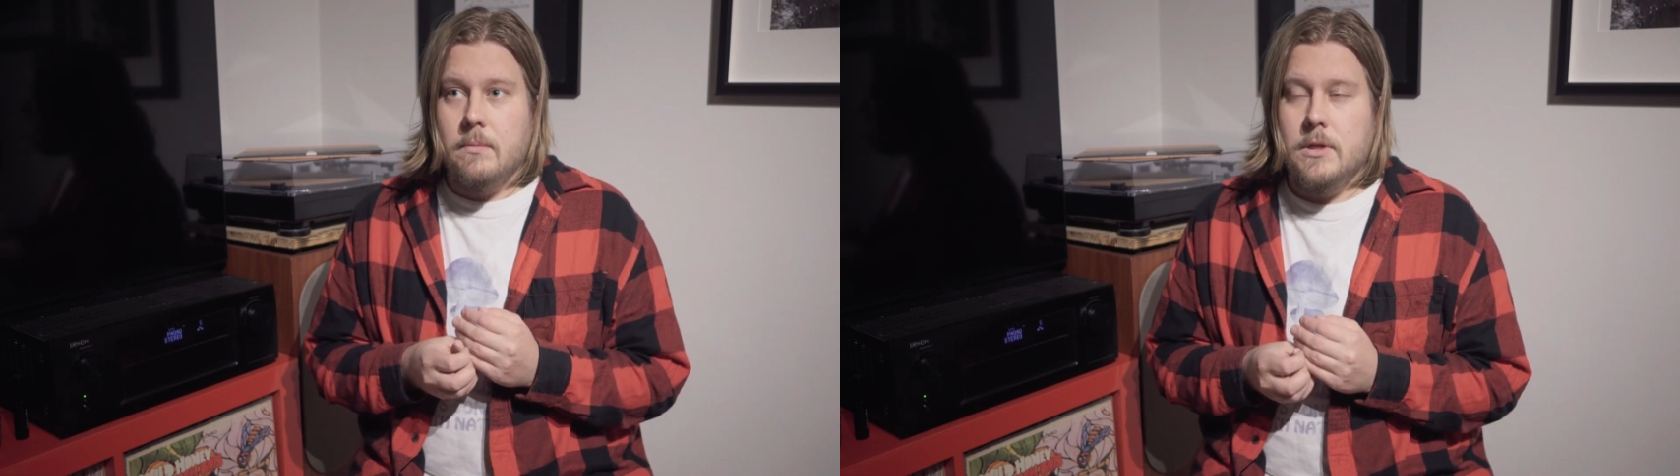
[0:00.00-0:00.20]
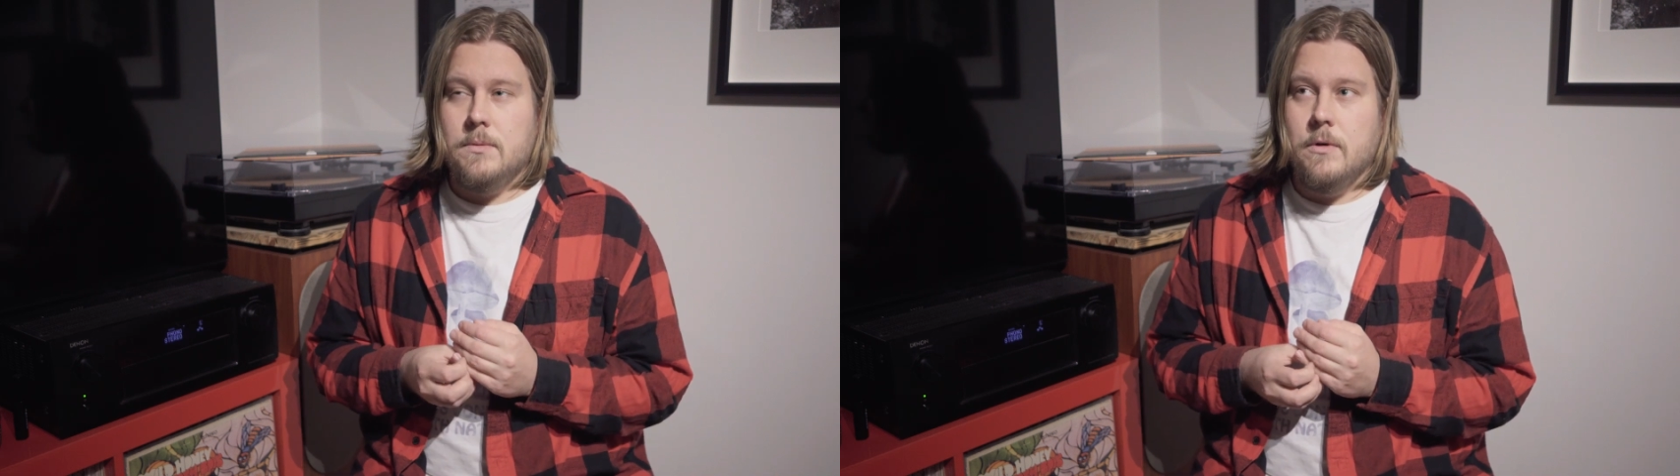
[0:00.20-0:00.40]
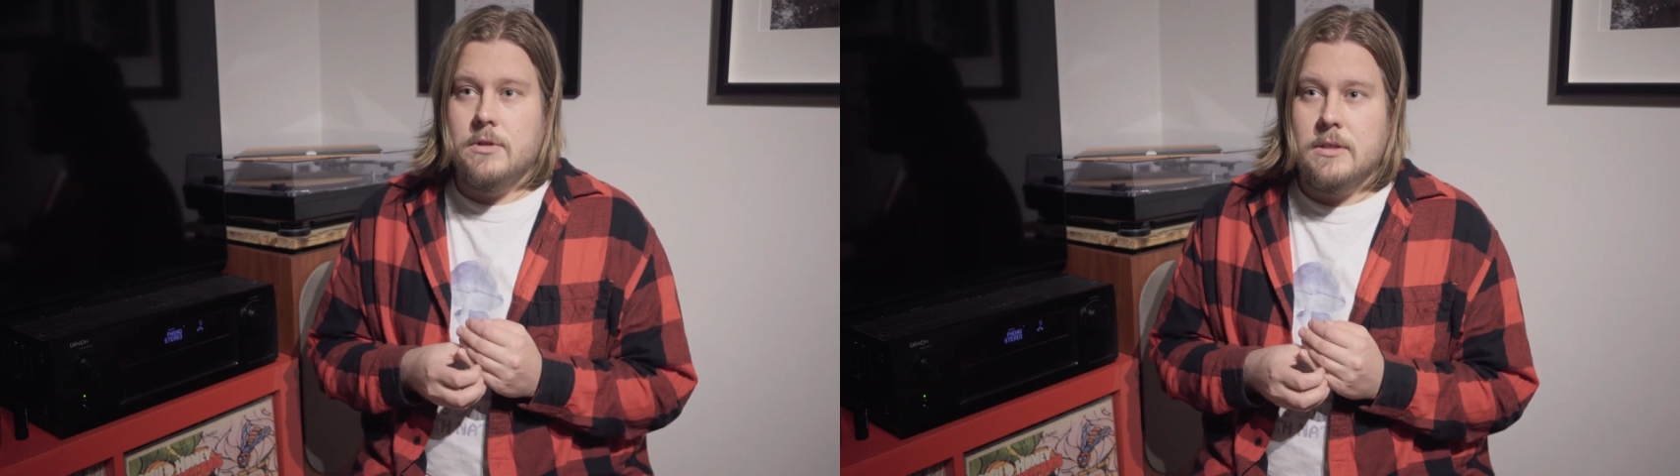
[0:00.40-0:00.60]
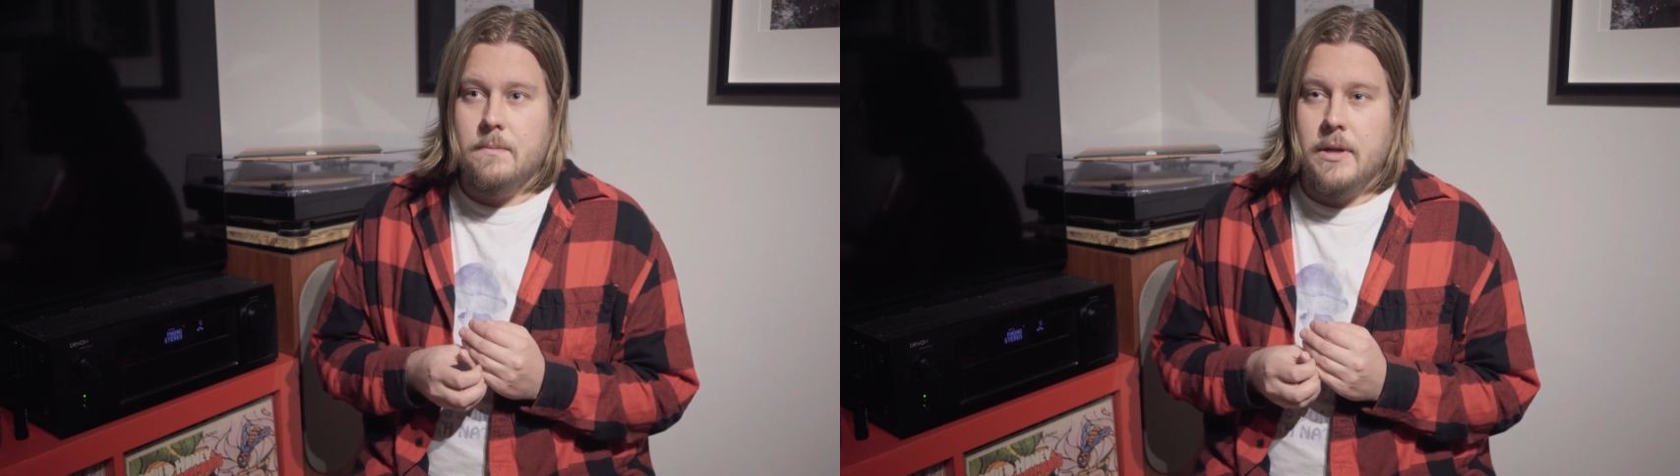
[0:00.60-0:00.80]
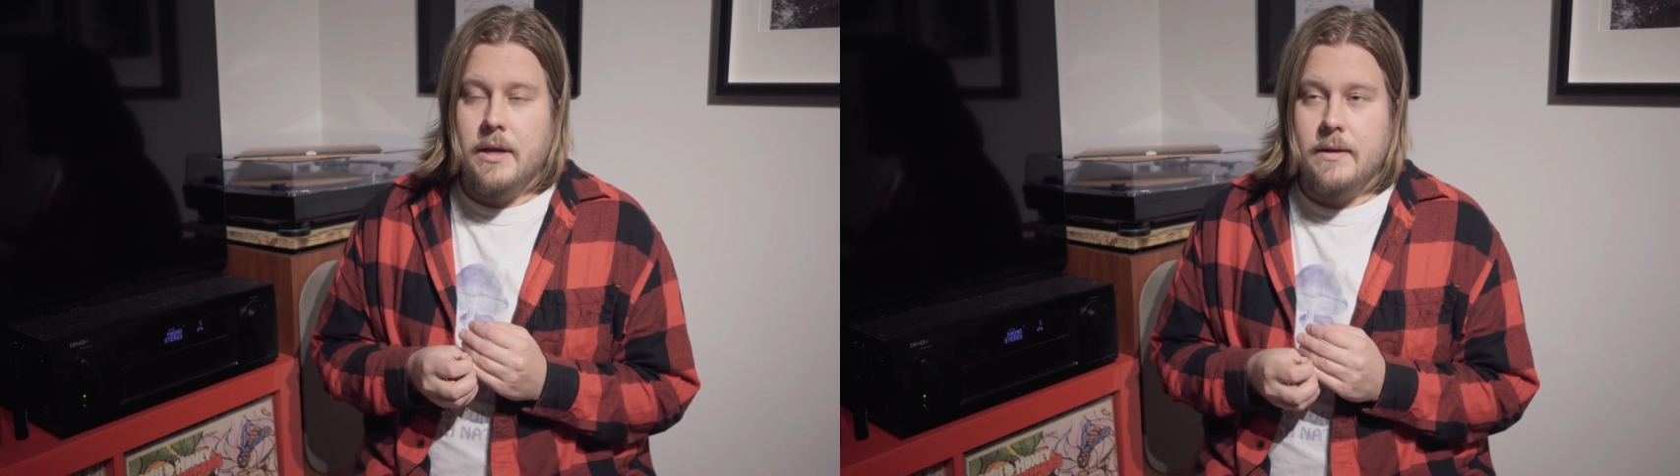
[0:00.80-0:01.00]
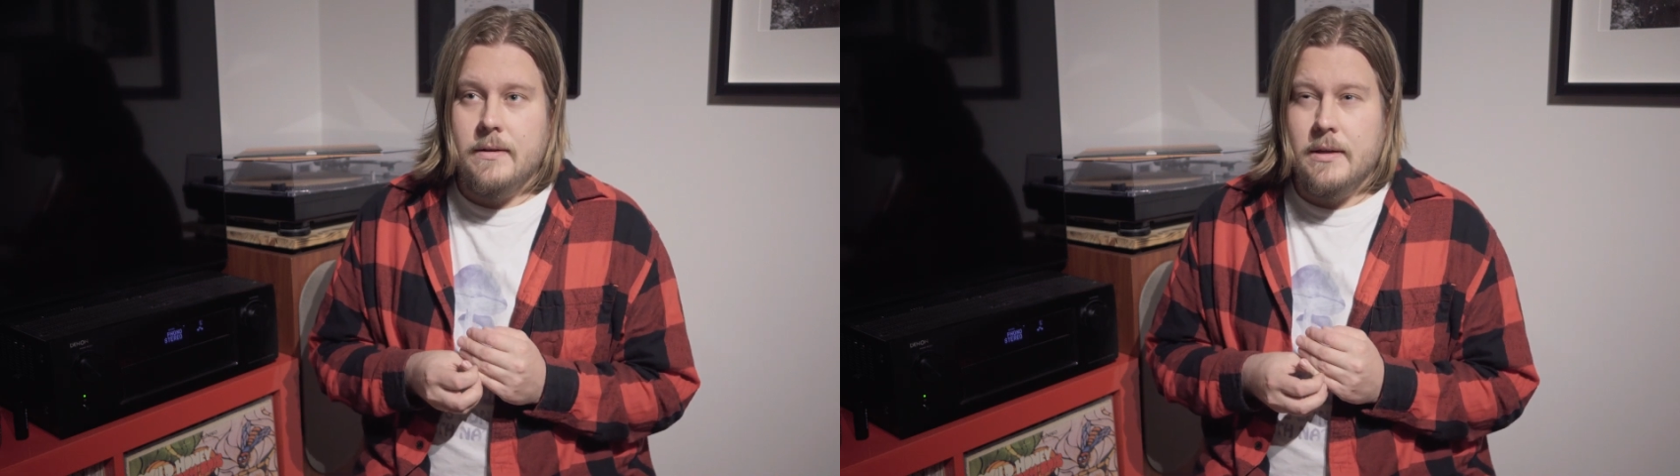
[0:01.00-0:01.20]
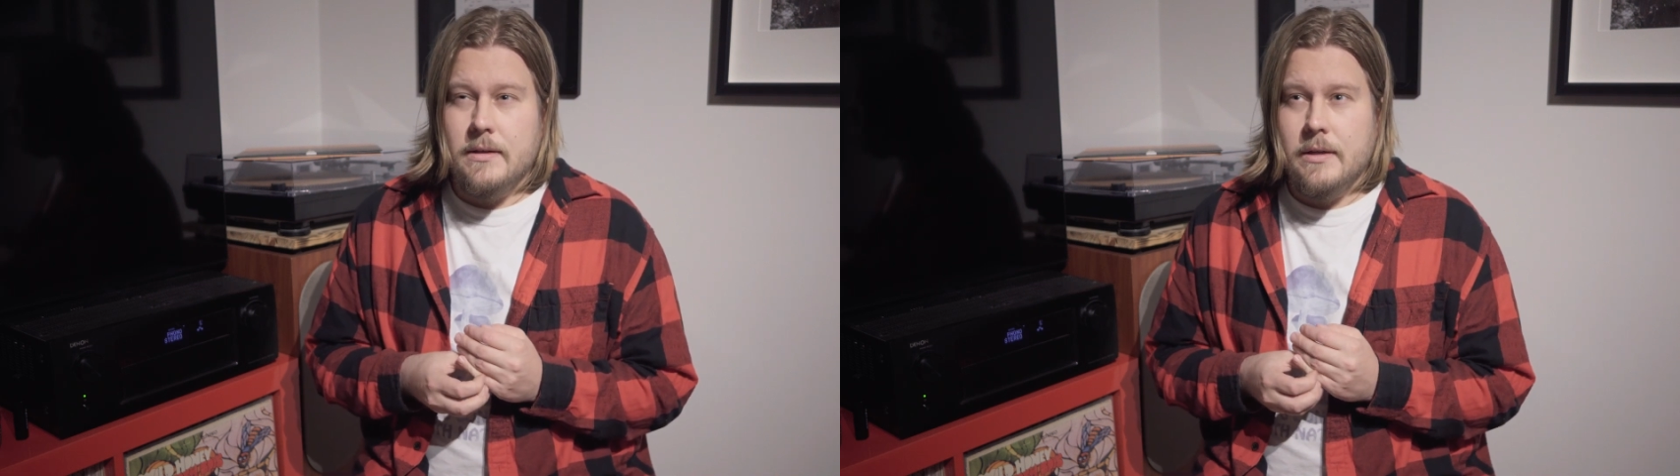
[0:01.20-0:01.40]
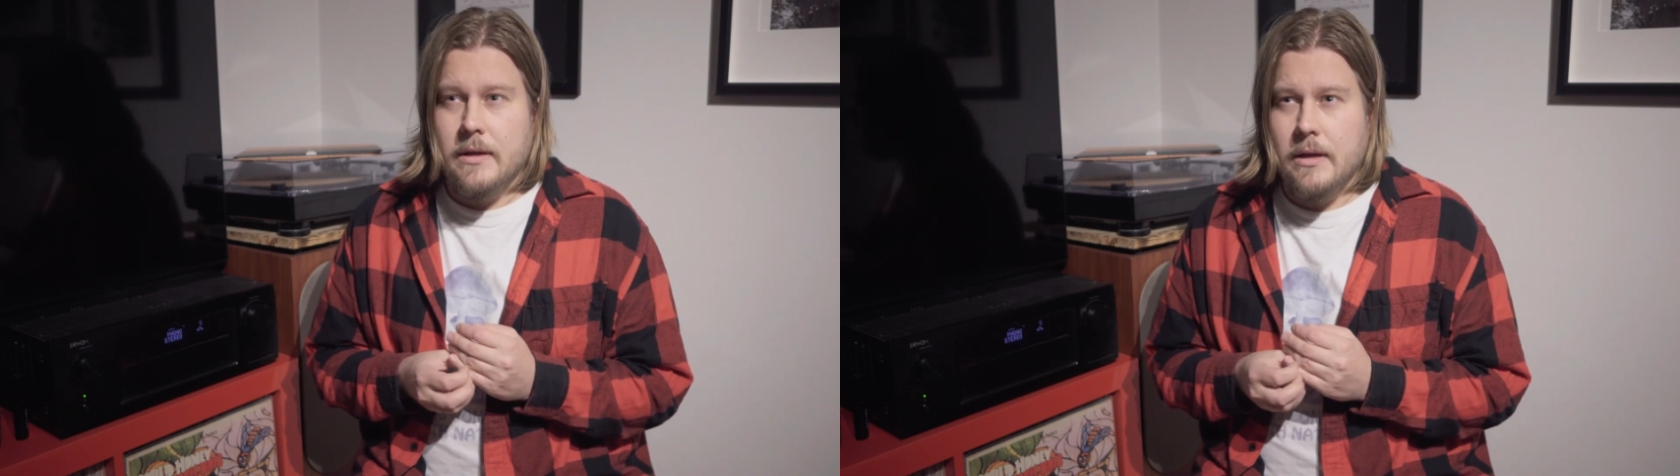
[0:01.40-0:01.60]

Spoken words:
Beach Boys has been hinted